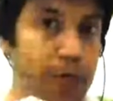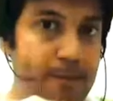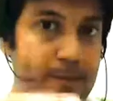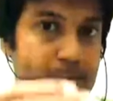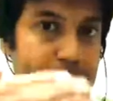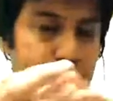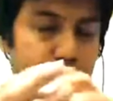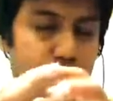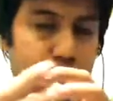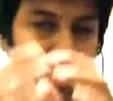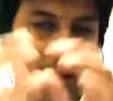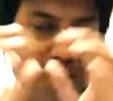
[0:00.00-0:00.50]
So
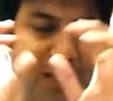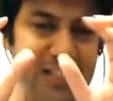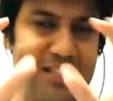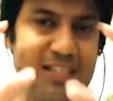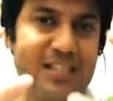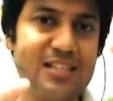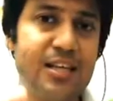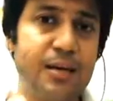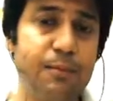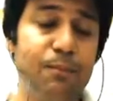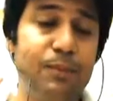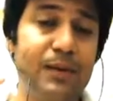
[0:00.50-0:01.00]
this is a
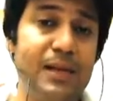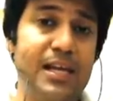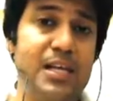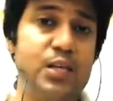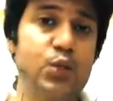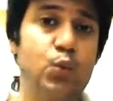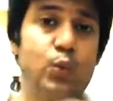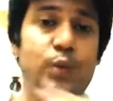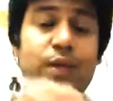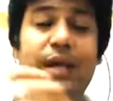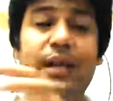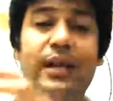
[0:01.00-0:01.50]
place where
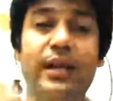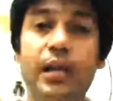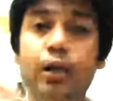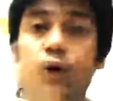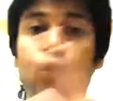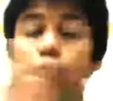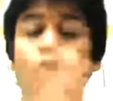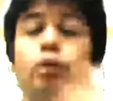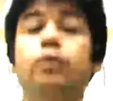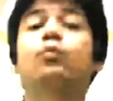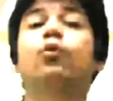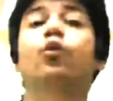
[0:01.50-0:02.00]
I need to
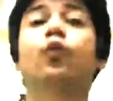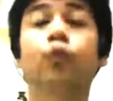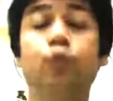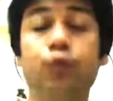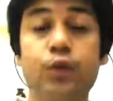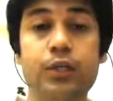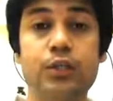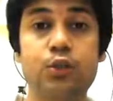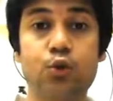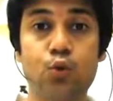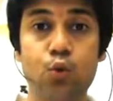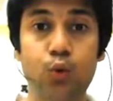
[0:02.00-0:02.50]
remove these
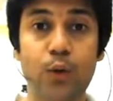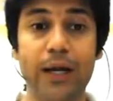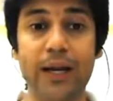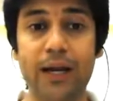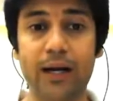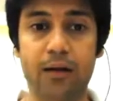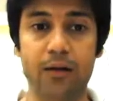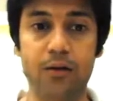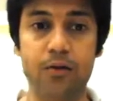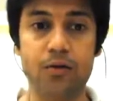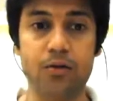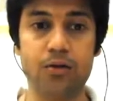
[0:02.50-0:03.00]
two
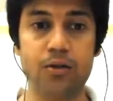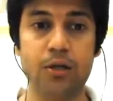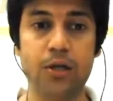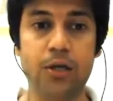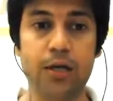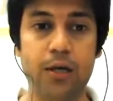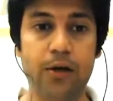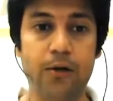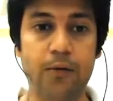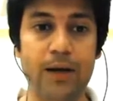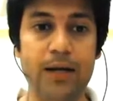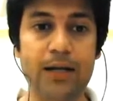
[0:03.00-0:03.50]
characters,
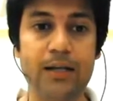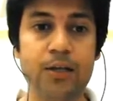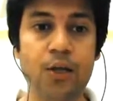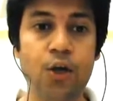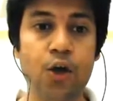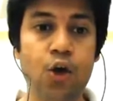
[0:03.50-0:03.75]
right?